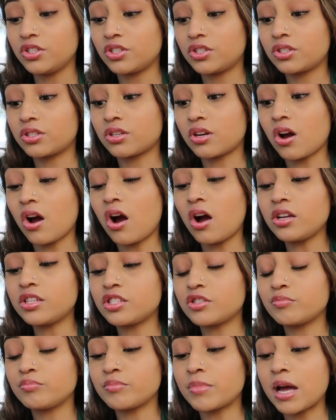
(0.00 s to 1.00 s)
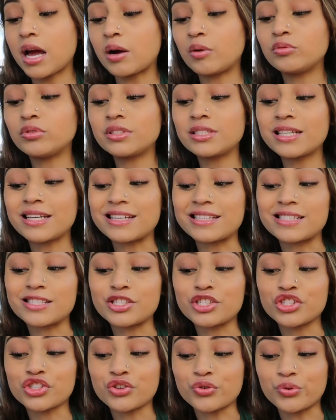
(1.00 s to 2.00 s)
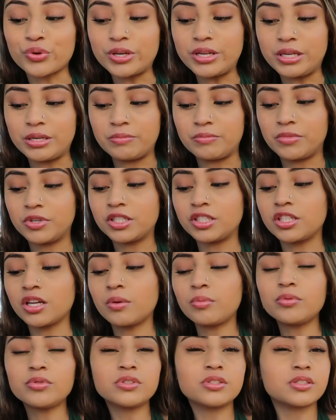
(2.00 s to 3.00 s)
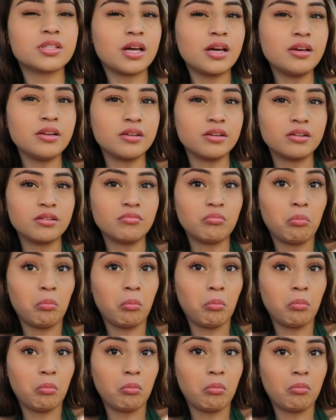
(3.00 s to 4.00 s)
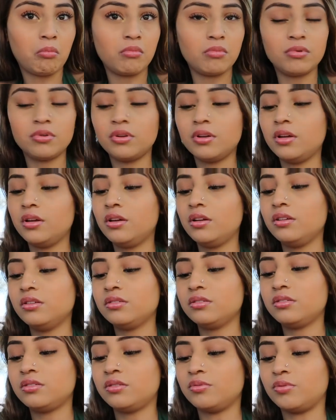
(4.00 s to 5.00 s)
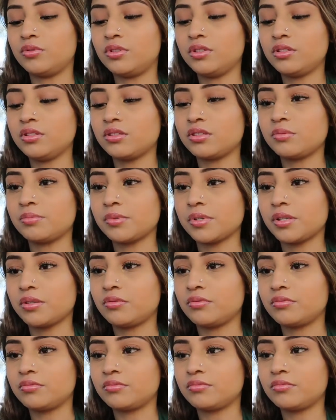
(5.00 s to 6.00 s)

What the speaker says: Scotch Mount Extreme, double-sided. Let's see what this is about.